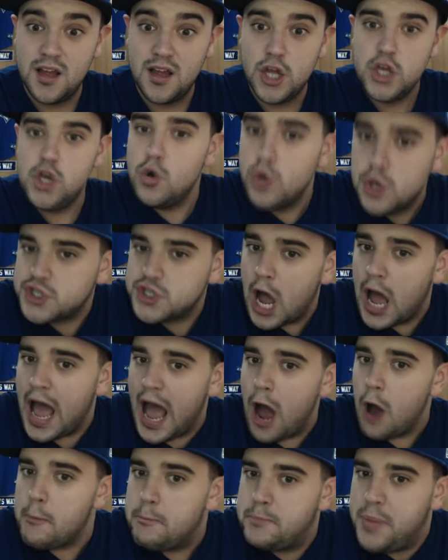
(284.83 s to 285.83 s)
You saw
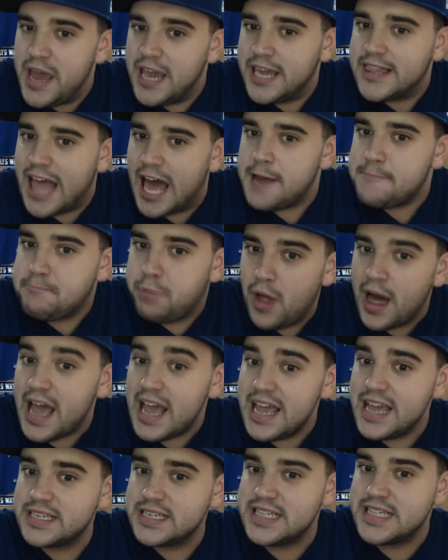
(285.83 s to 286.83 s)
how big that play
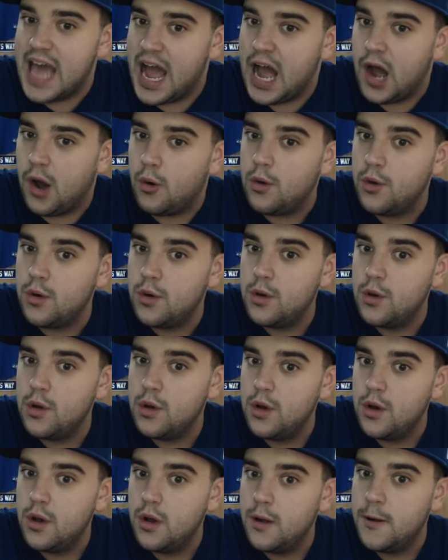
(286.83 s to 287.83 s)
is now.
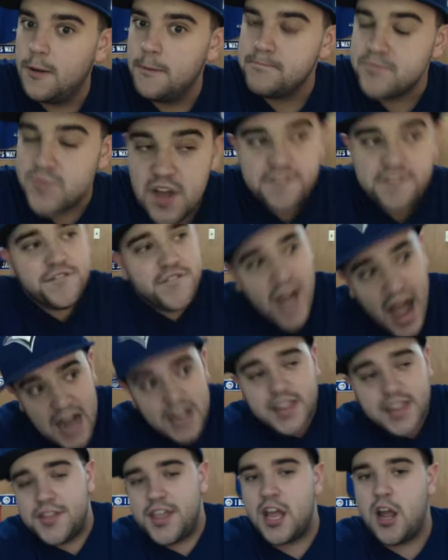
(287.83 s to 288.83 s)
The
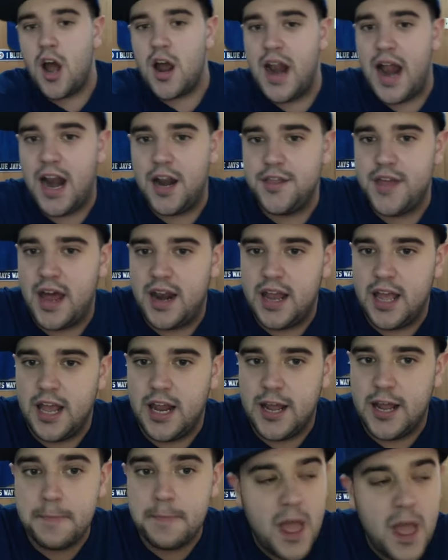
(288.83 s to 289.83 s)
fact that they got out of that
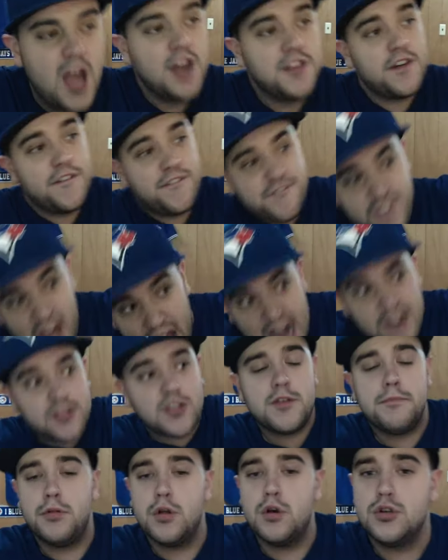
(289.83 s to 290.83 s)
inning, the fact that
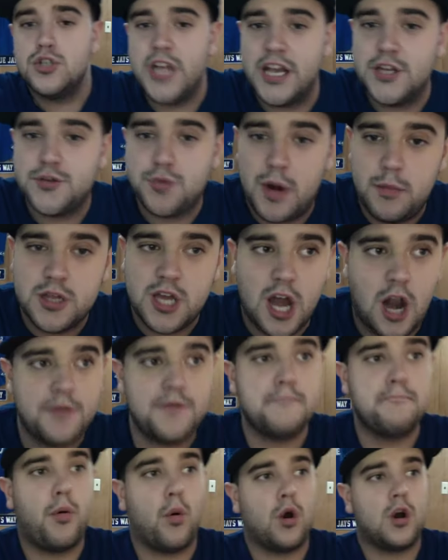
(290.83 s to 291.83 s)
the Blue Jays were able to get on
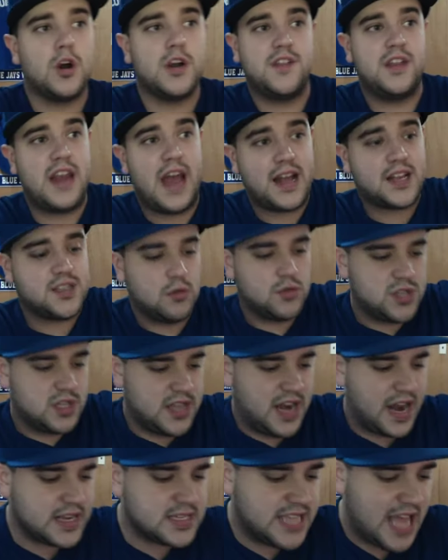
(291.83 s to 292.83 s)
the board in the
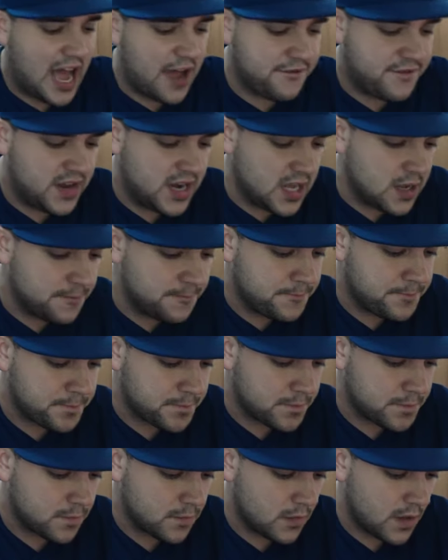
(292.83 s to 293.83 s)
next half inning?
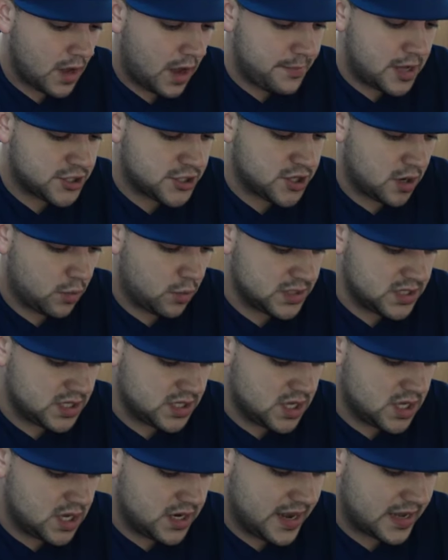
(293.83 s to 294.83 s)
I'm not sure. Was it
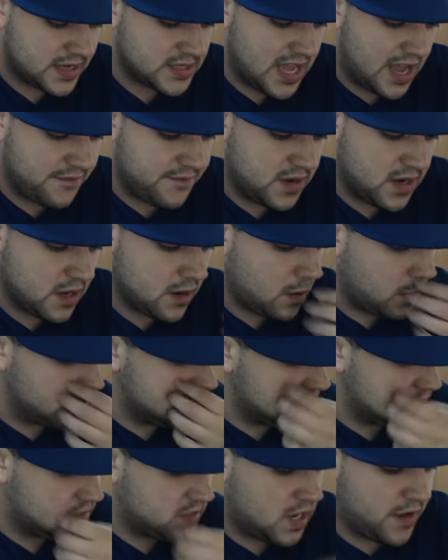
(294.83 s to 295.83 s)
the next half inning or
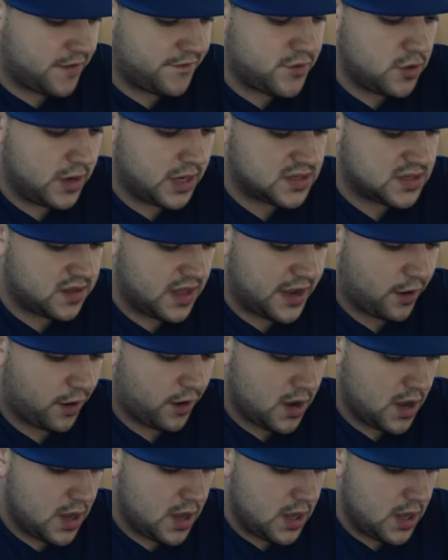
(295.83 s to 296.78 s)
was it a few innings later?